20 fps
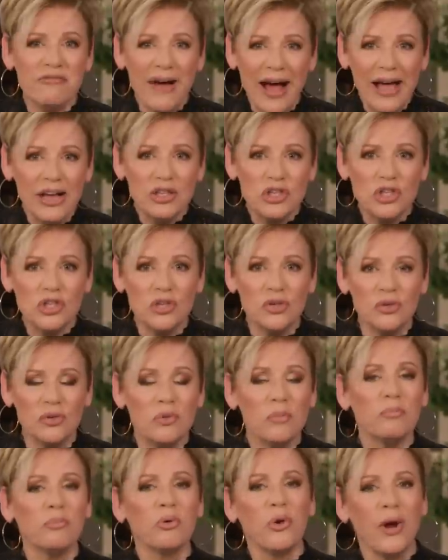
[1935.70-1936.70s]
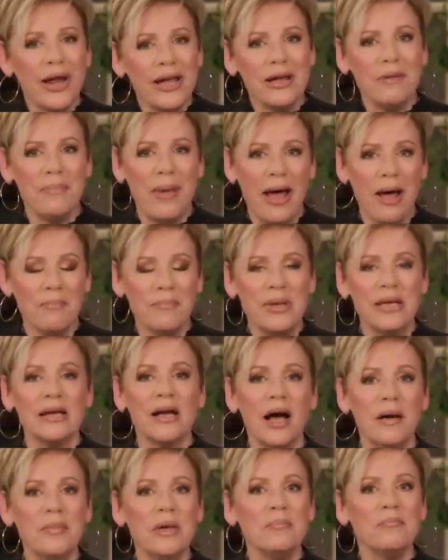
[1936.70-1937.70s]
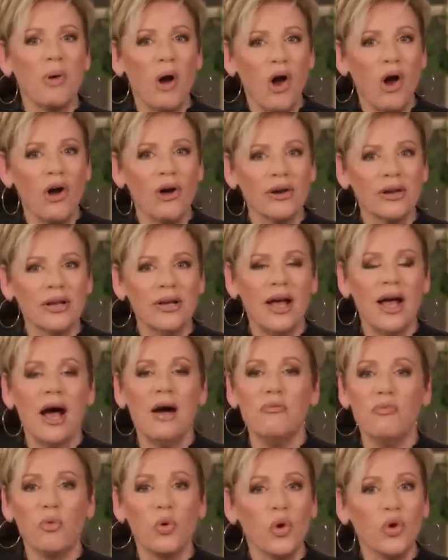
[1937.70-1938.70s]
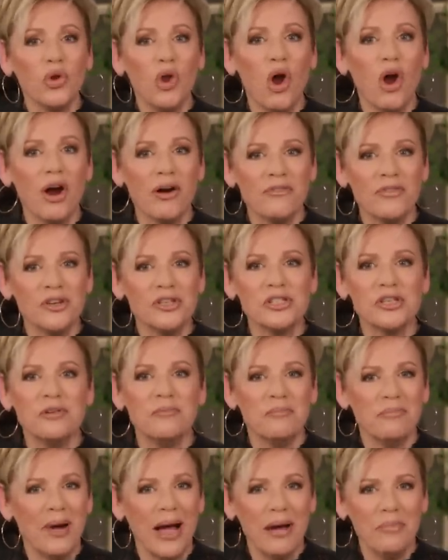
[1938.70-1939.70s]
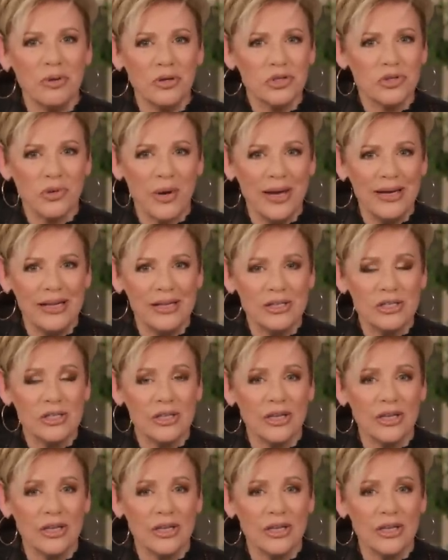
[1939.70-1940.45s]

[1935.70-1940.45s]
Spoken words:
invite you, pray about becoming part of World Harvest Bible Training